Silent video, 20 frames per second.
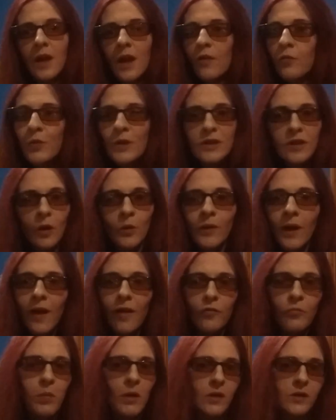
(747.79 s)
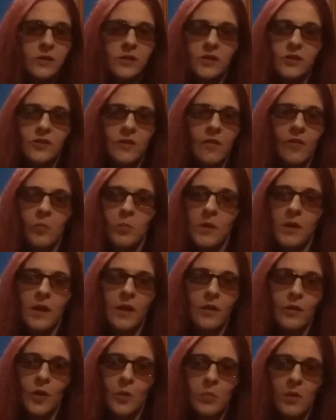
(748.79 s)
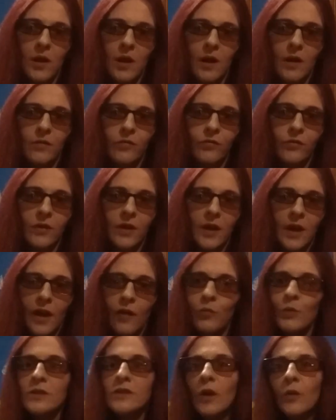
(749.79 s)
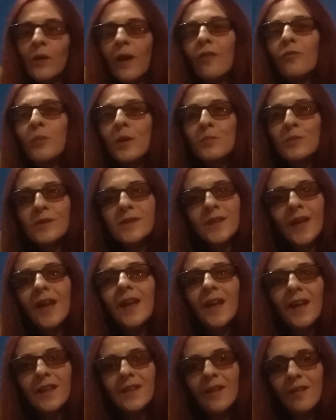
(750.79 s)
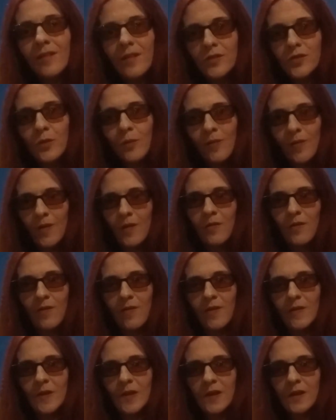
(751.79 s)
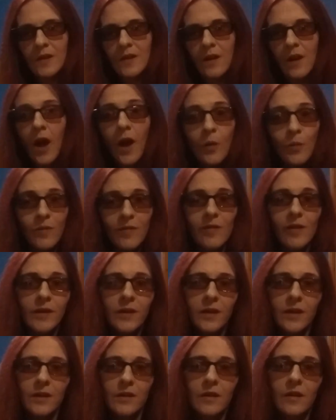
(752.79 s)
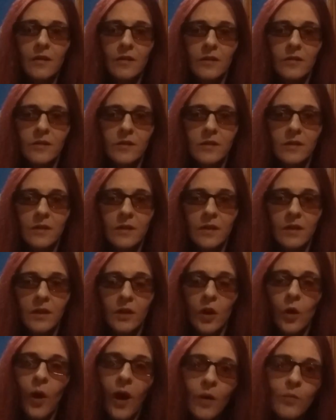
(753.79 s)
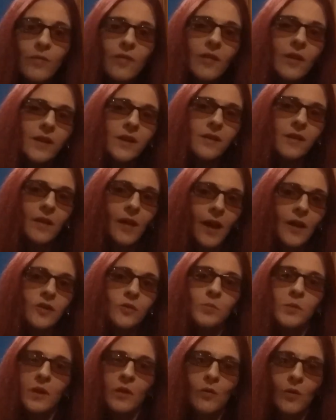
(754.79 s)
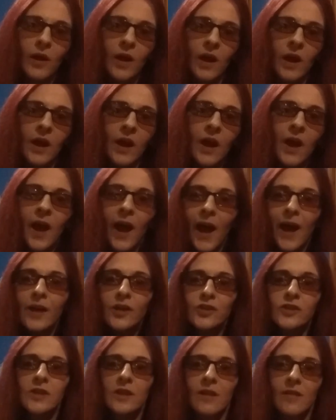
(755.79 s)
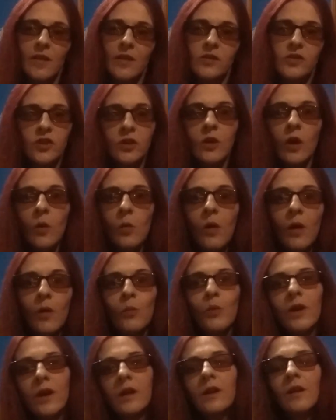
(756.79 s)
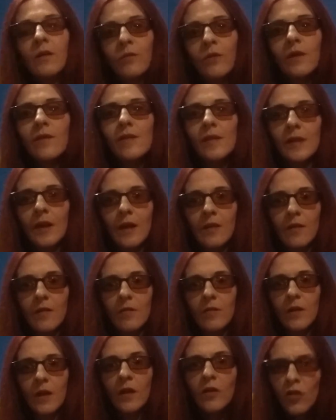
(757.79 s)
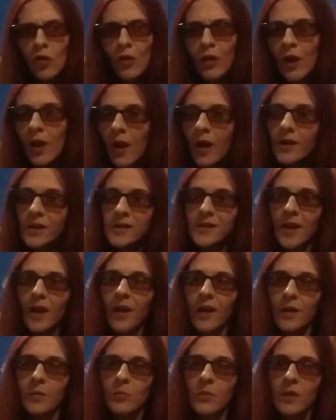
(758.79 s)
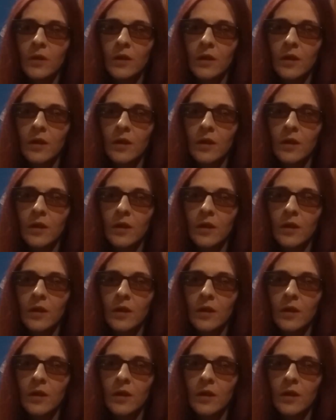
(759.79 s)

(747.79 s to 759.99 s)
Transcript: If we don't have politicians speaking on our behalf, if we don't have people taking these issues seriously. I was lucky in Ireland. I was lucky that the HPRA actually said, you know what, we're going to investigate this. It took a long time.